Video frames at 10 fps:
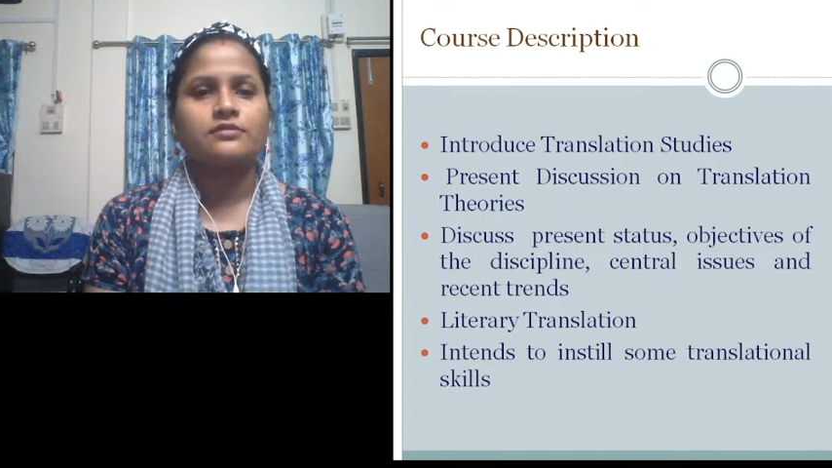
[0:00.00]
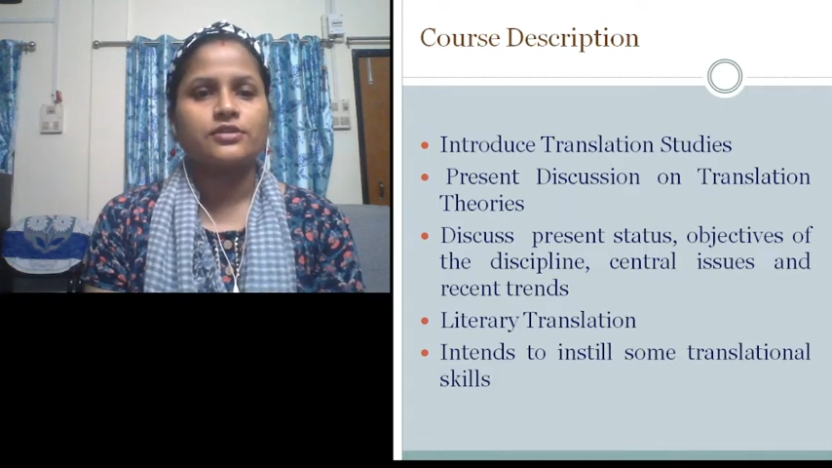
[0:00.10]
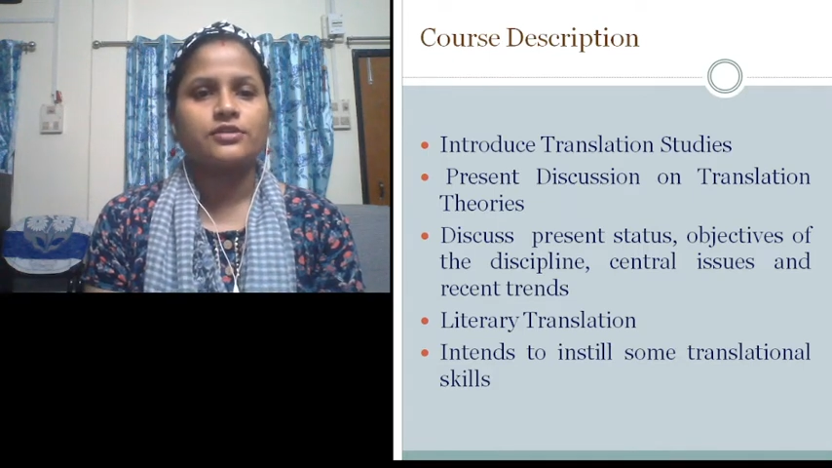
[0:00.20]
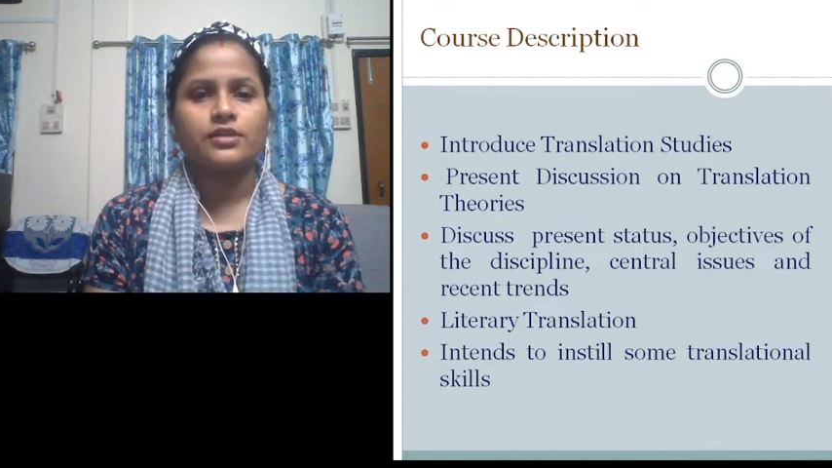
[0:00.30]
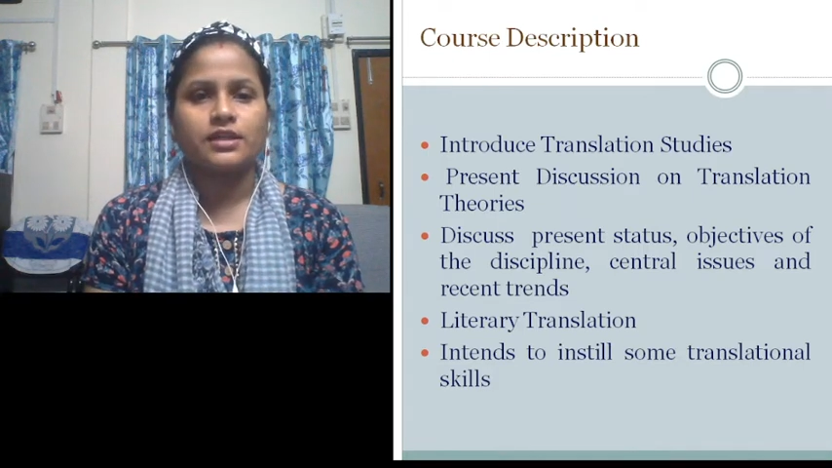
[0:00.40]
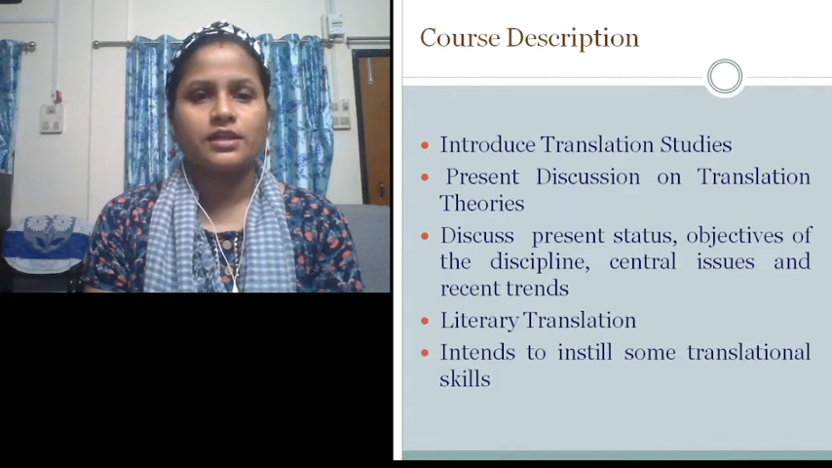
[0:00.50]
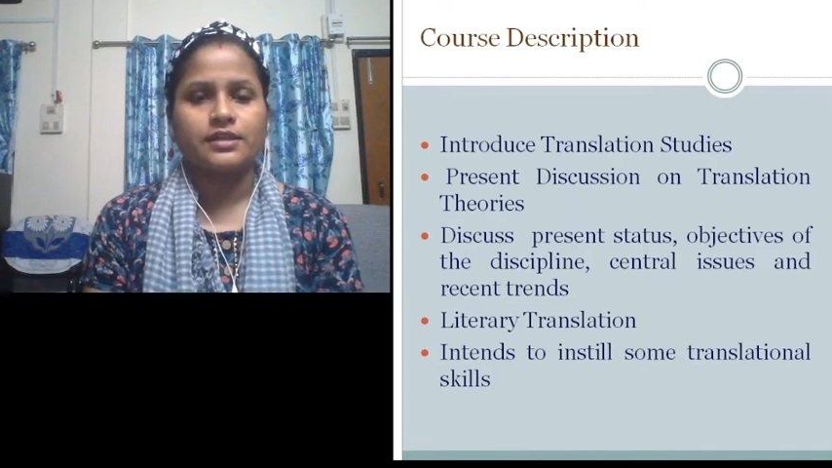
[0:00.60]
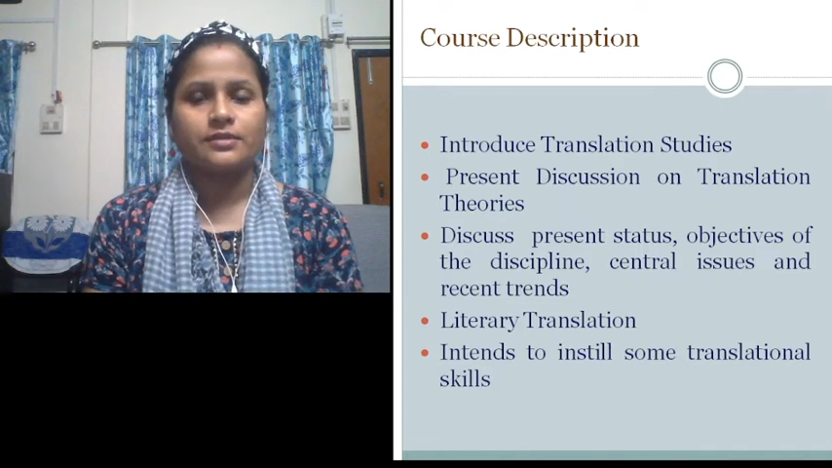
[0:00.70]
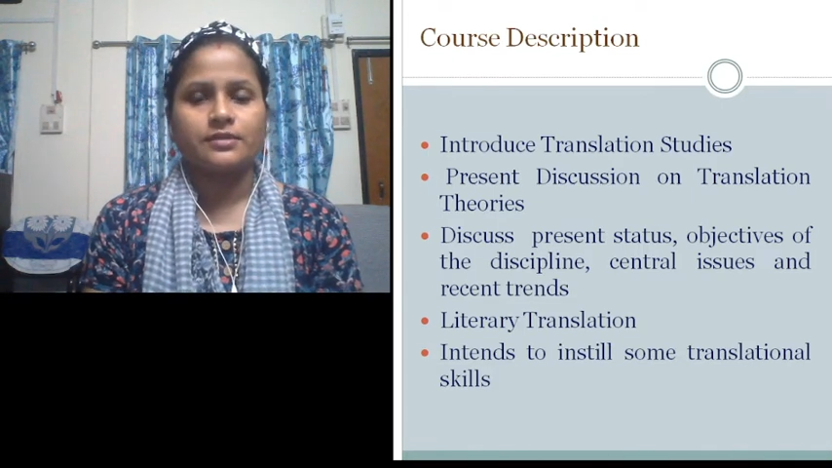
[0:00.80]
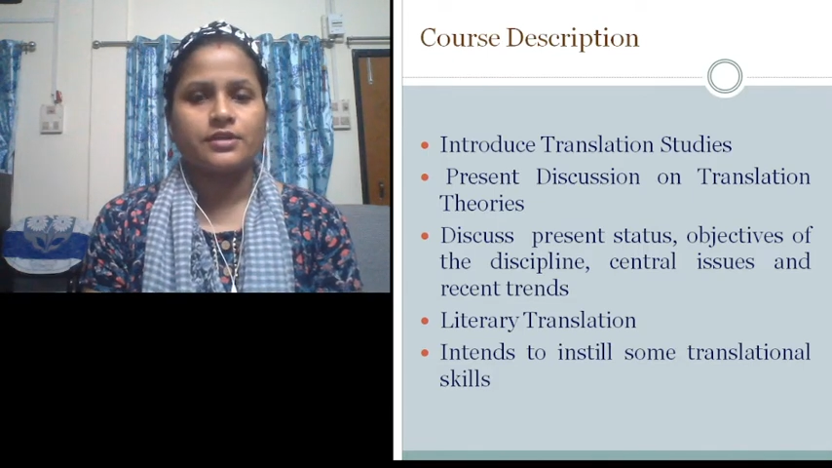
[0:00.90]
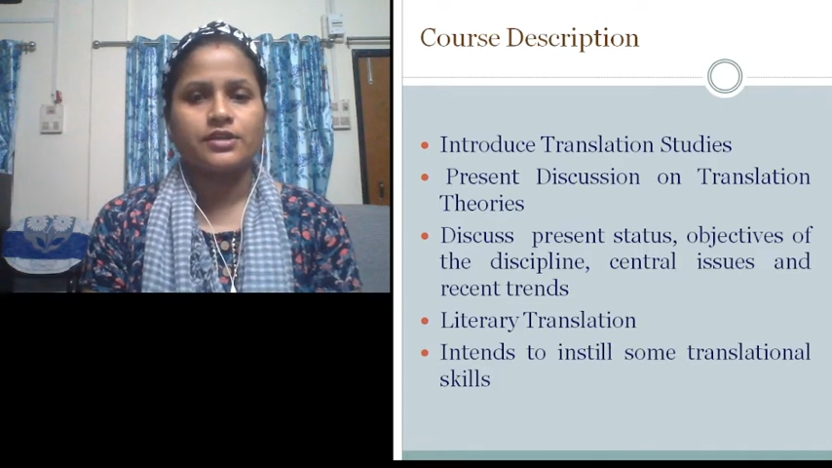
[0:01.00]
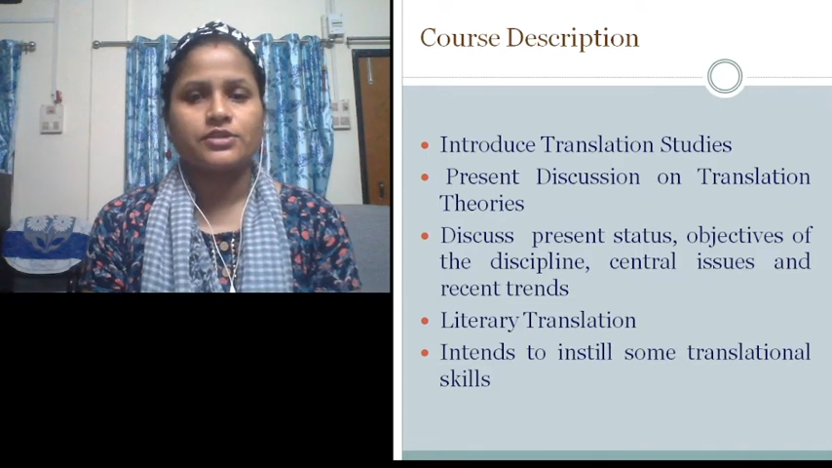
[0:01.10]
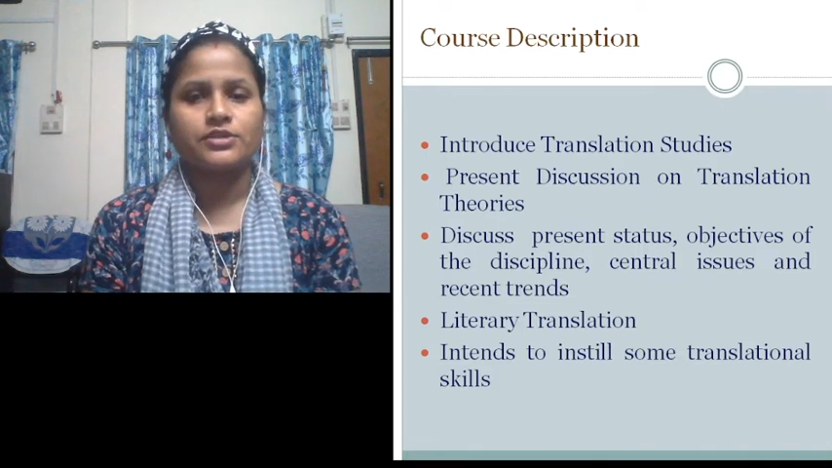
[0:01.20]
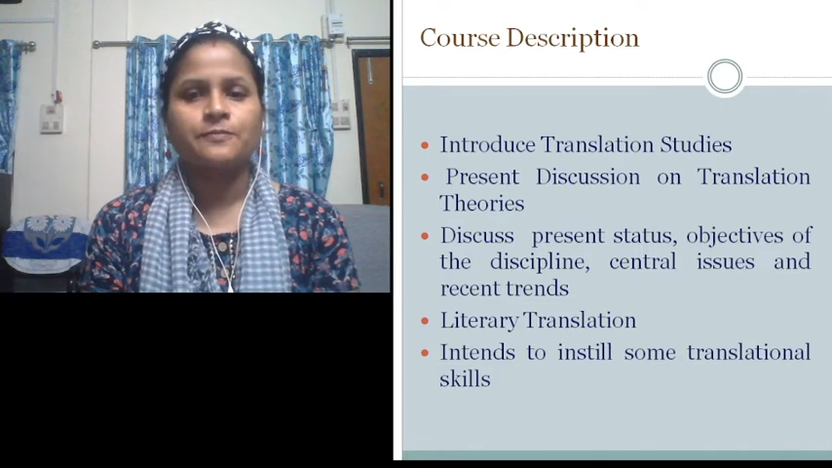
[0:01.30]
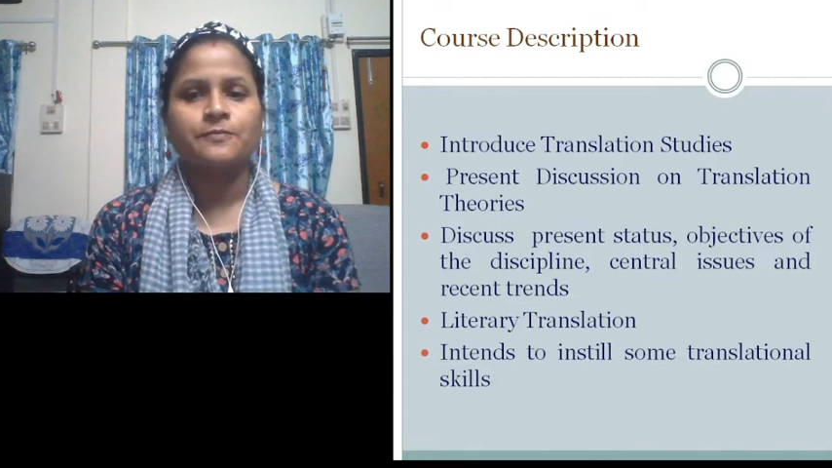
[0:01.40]
theoretical
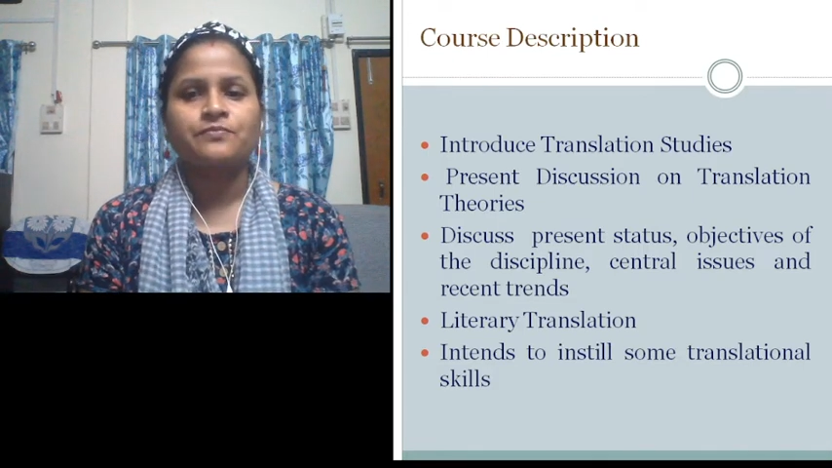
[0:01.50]
interpretation.